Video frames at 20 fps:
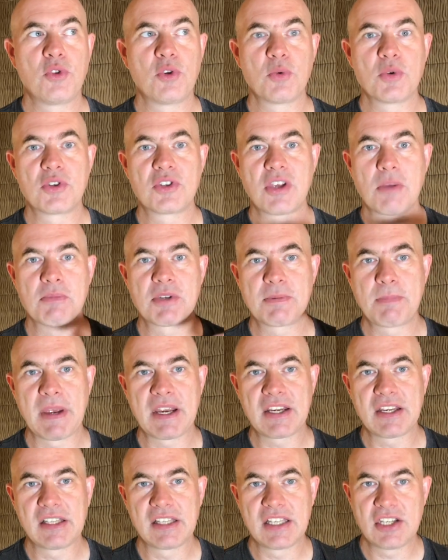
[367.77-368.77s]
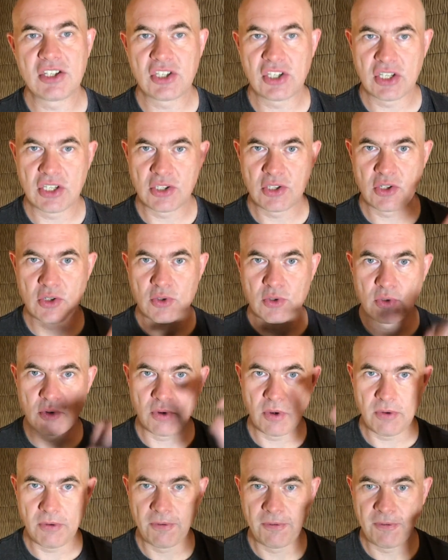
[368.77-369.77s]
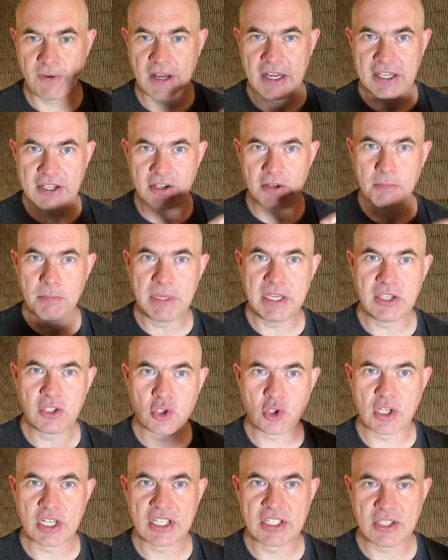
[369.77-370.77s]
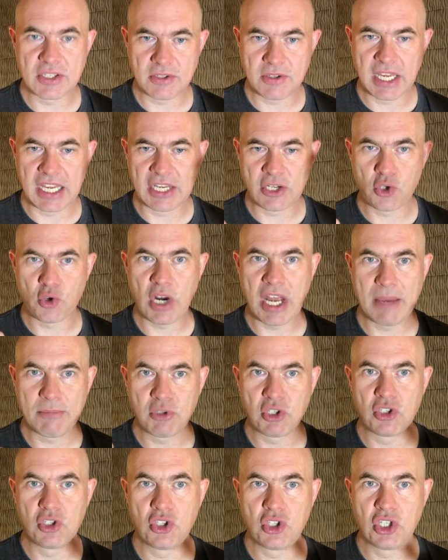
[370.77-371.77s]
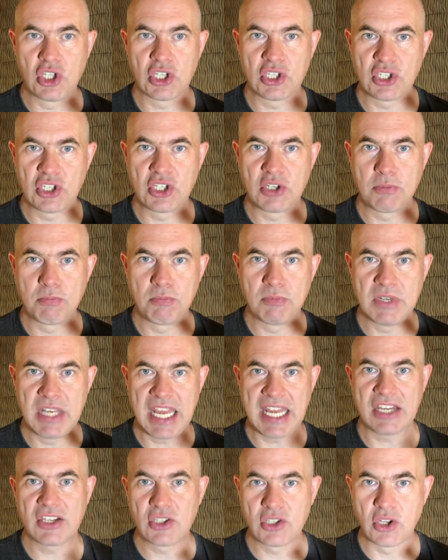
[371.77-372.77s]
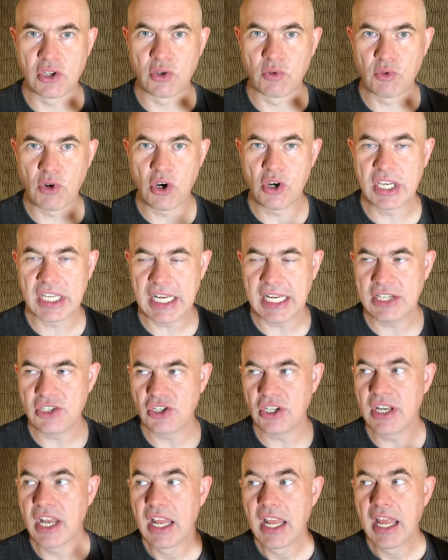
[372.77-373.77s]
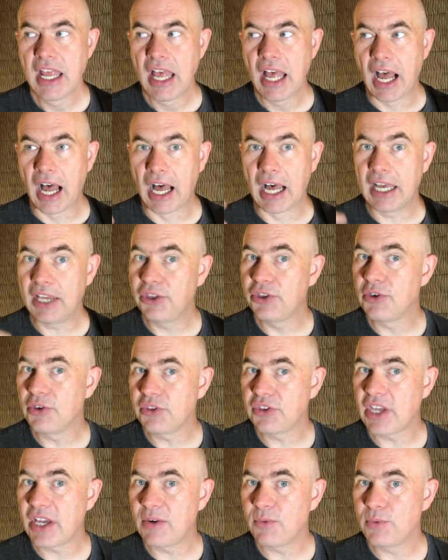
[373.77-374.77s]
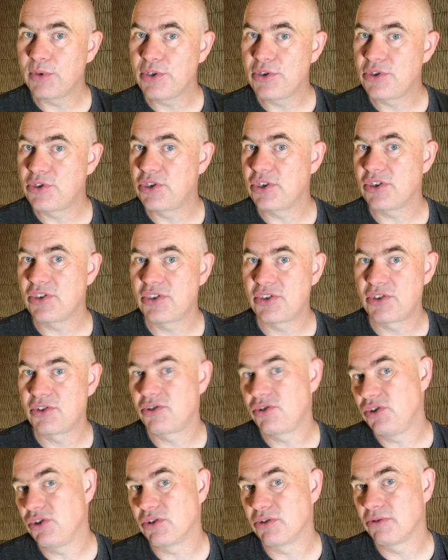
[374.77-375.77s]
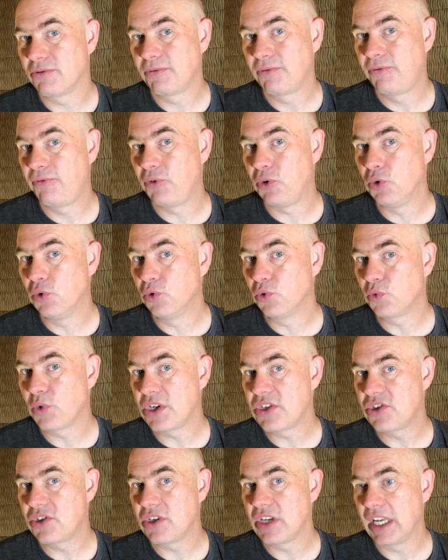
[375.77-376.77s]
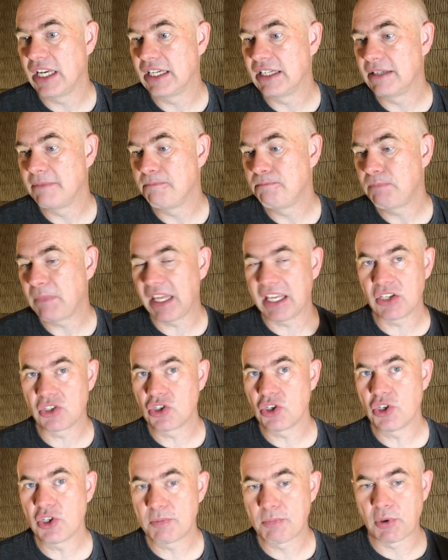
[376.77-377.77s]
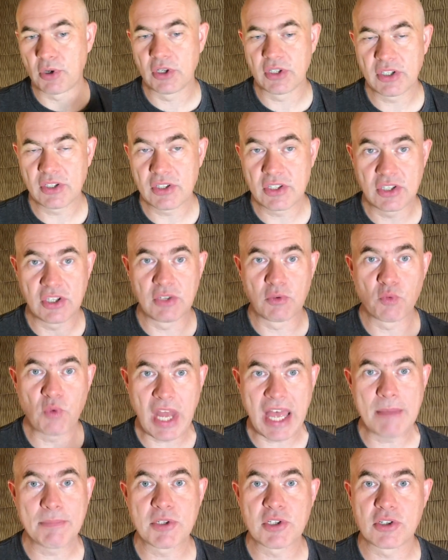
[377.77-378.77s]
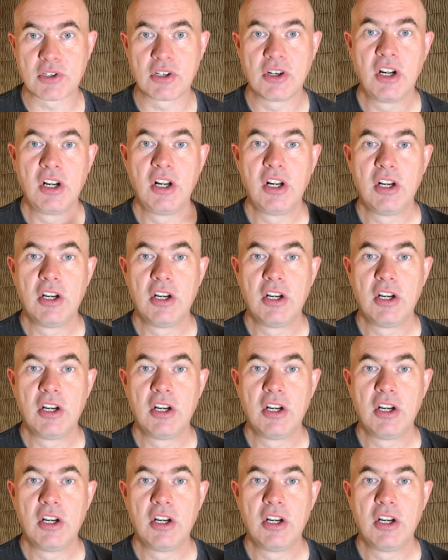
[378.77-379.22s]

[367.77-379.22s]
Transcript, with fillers: there was some speculation as to fire being trans, uh, trapped just next to the rocket engine. I thought that was just, you know, fuel-rich um, exhaust products. The Raptor,